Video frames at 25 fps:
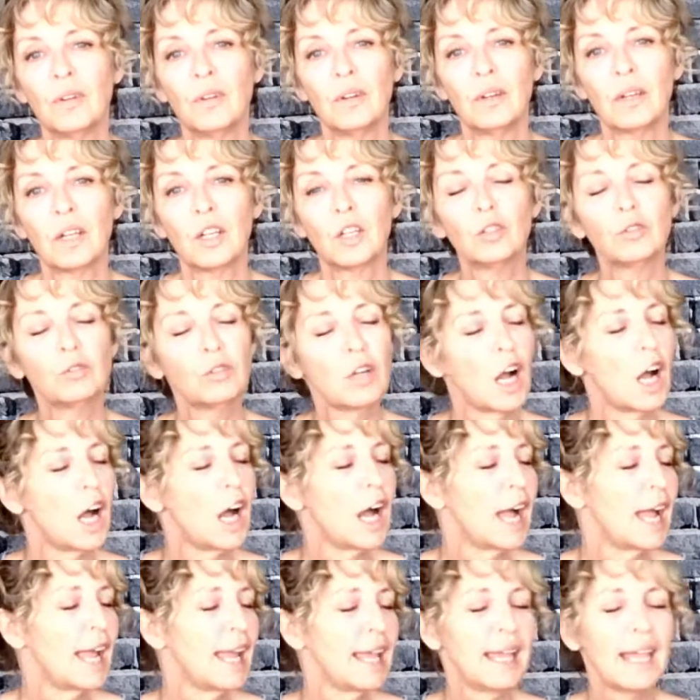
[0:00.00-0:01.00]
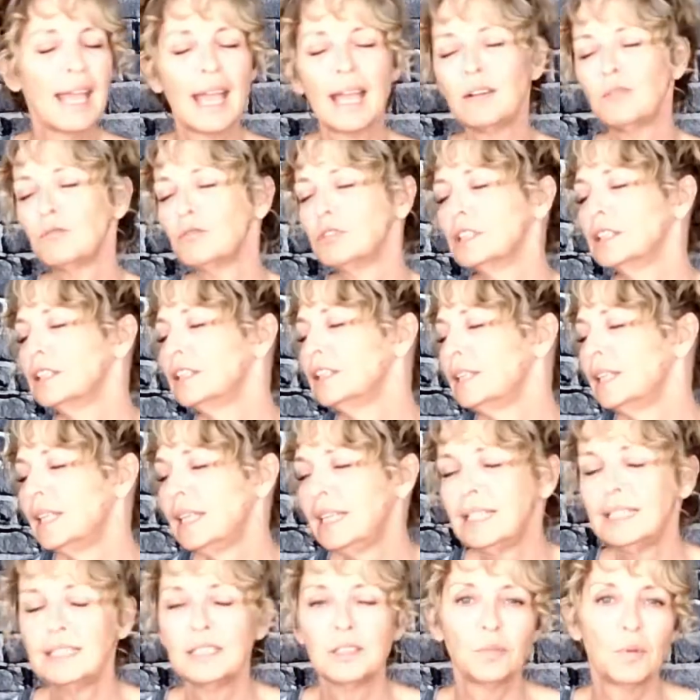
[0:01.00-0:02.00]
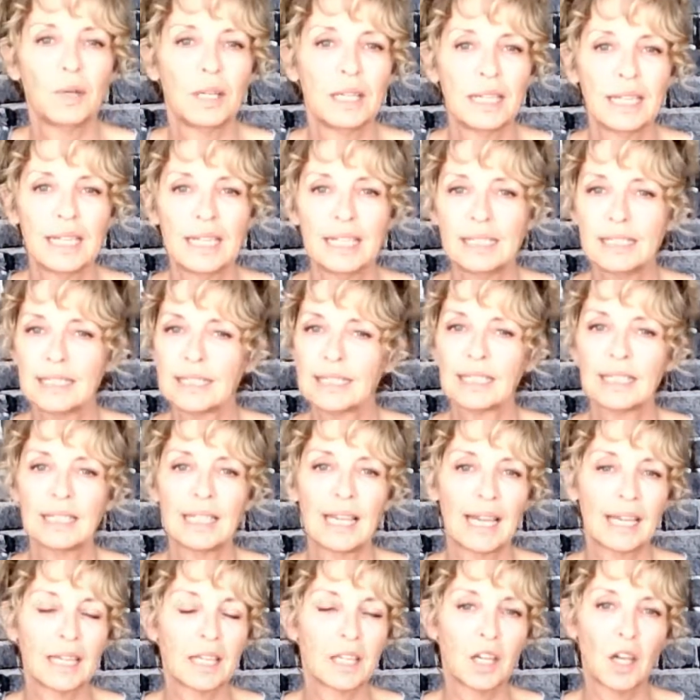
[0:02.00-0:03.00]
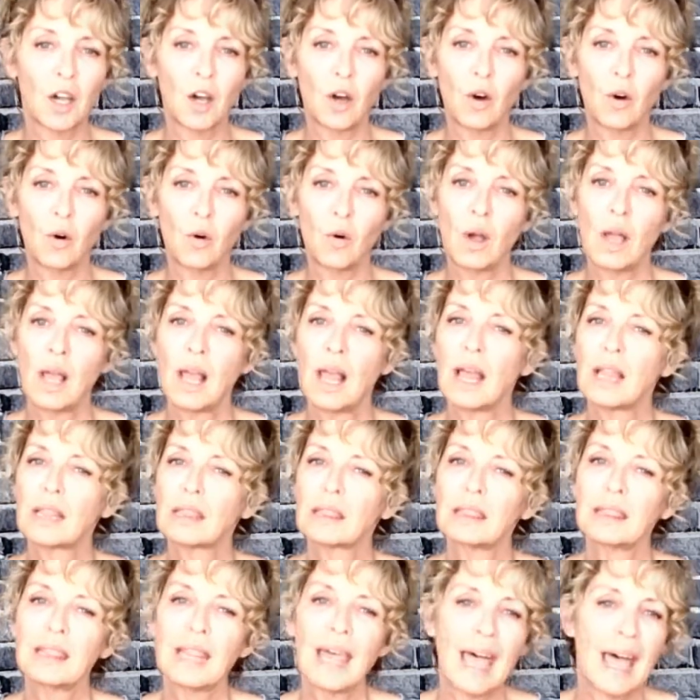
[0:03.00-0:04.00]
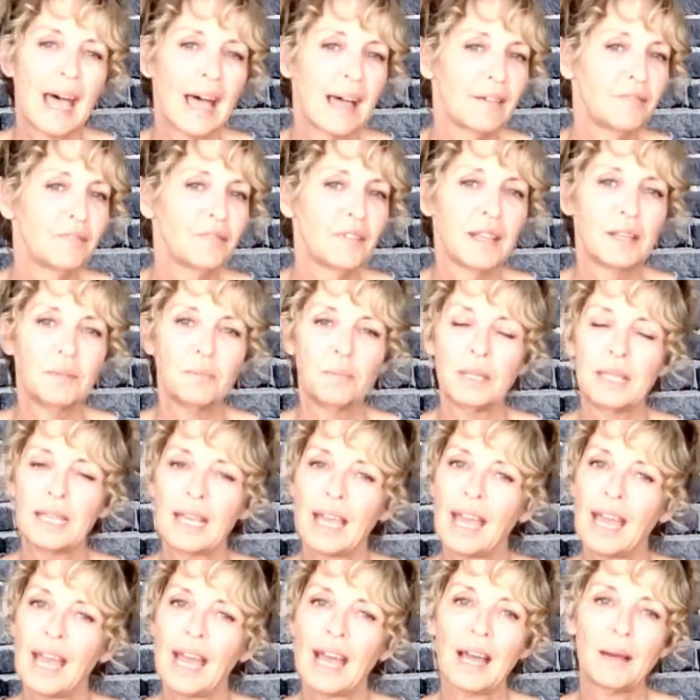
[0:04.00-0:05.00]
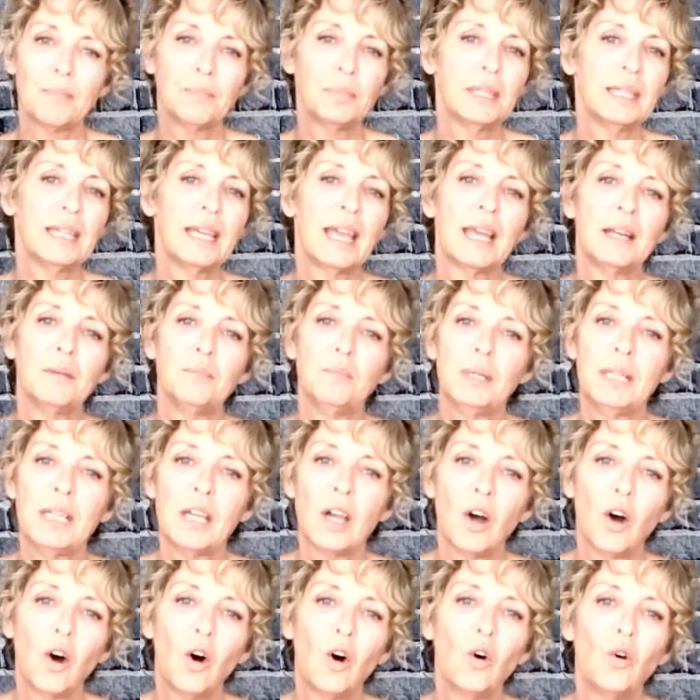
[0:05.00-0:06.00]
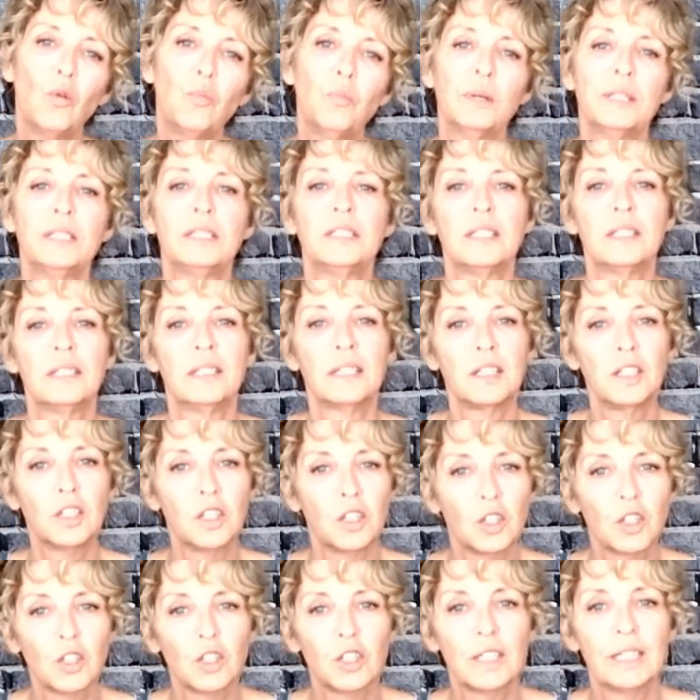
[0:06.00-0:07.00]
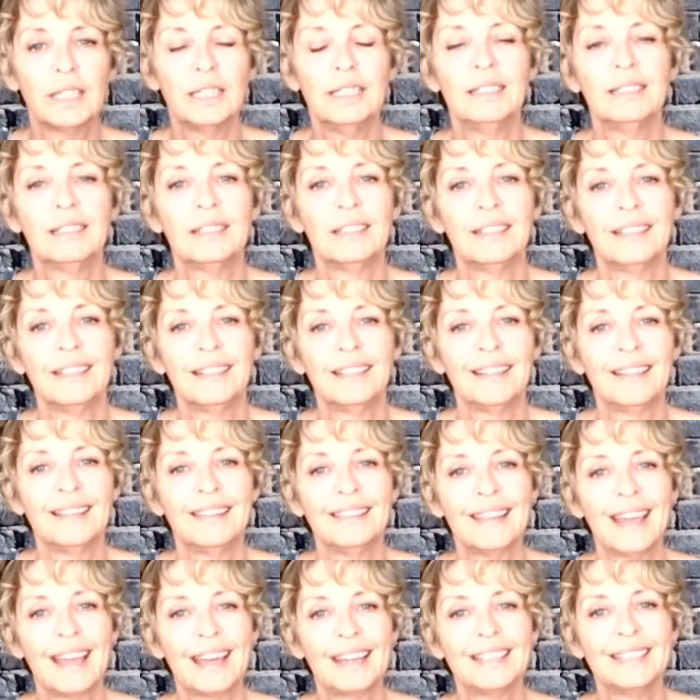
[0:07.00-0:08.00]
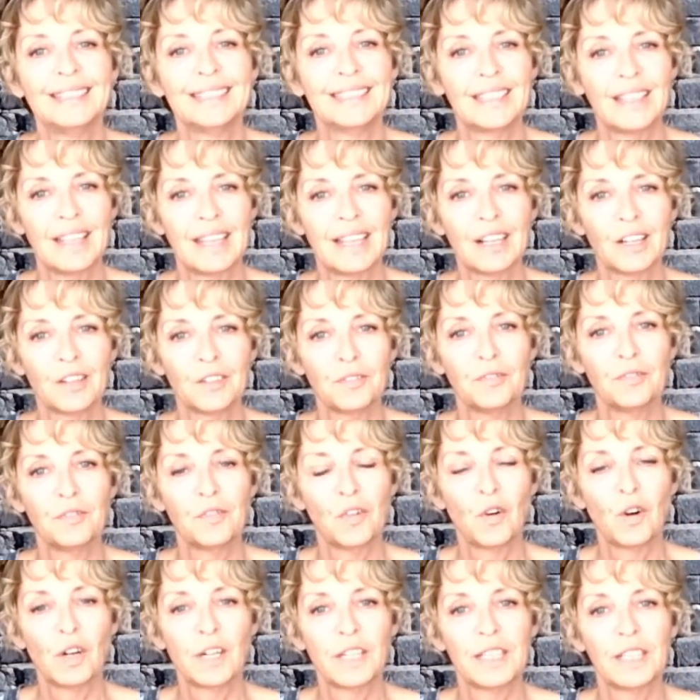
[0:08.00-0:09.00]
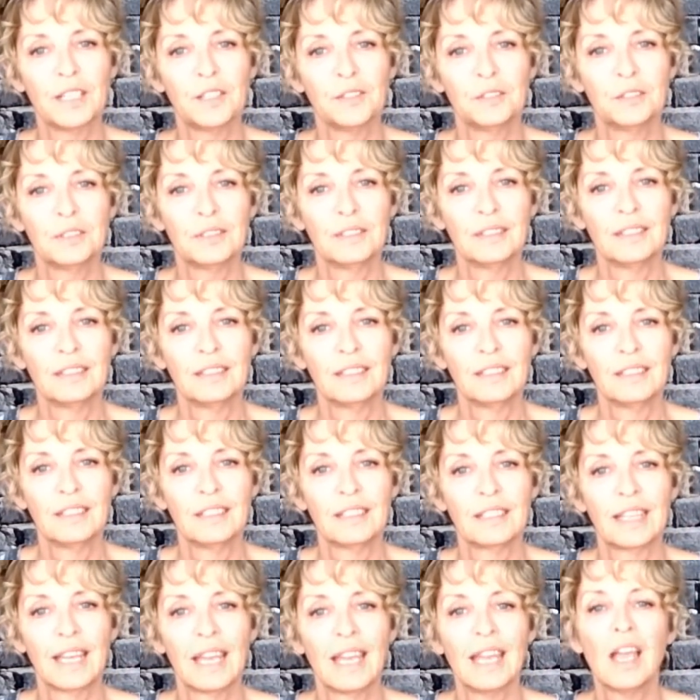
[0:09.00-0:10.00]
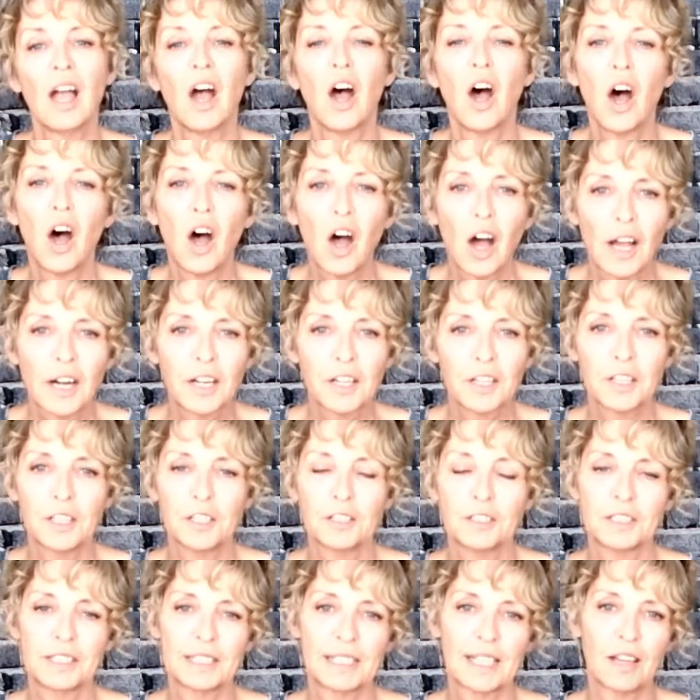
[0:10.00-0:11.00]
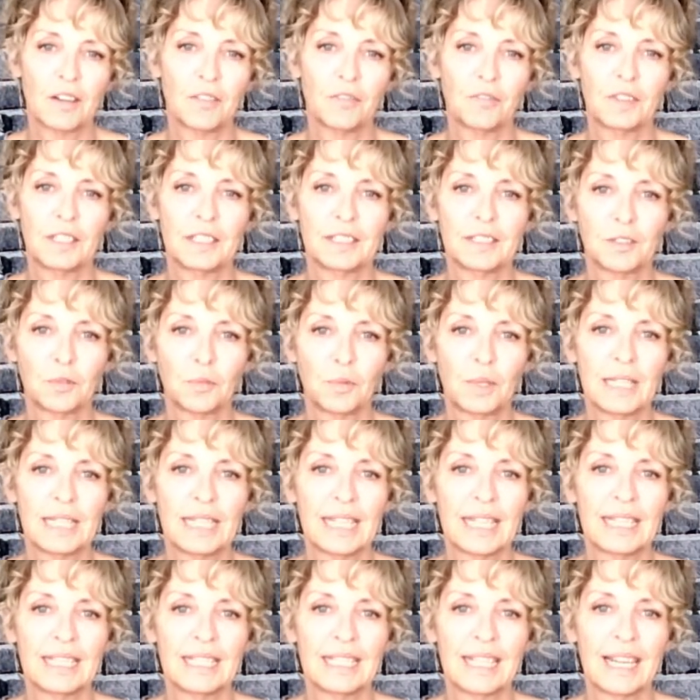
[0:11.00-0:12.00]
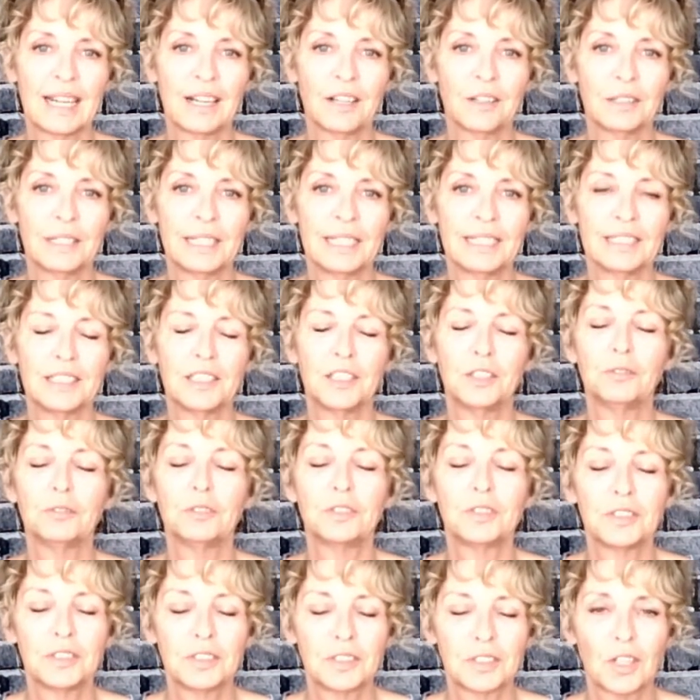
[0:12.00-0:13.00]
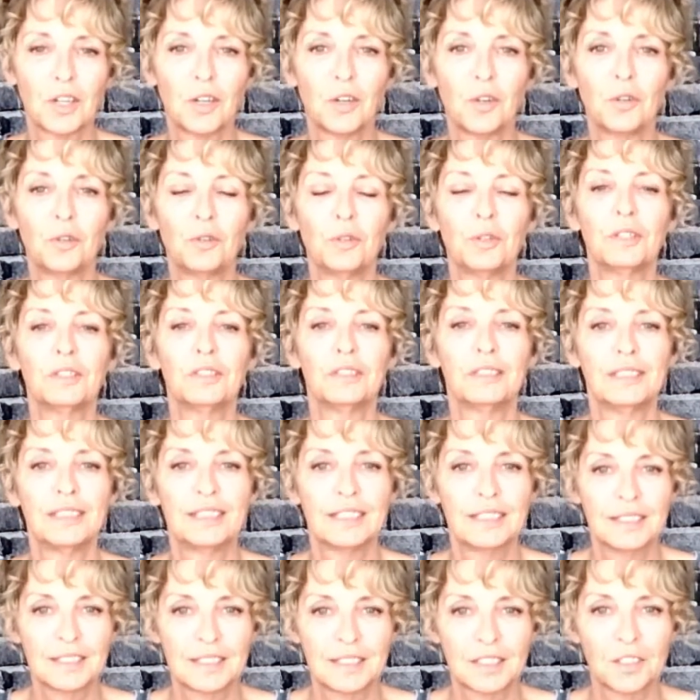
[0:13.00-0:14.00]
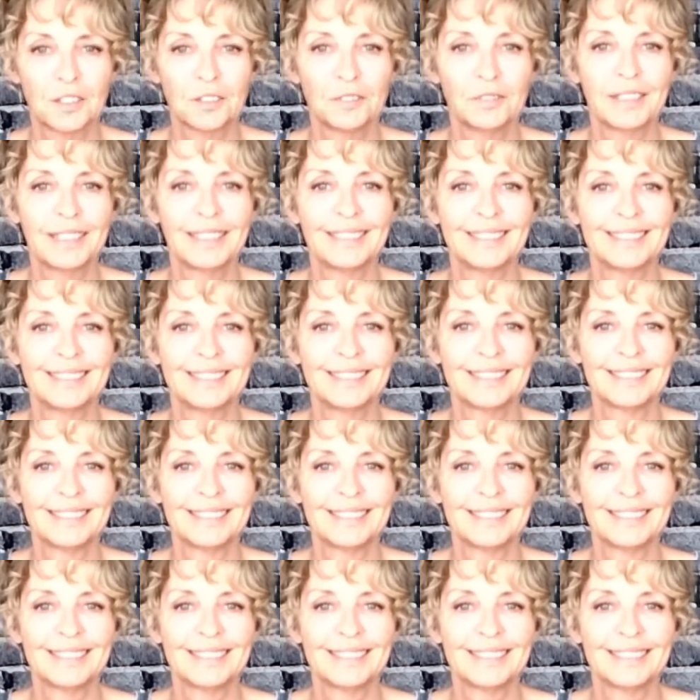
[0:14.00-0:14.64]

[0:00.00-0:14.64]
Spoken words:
Cry and release what needs to let go. Laugh and be happy and be open to the good that is there for you. Okay? Honor yourself this weekend, Aries. You so deserve it.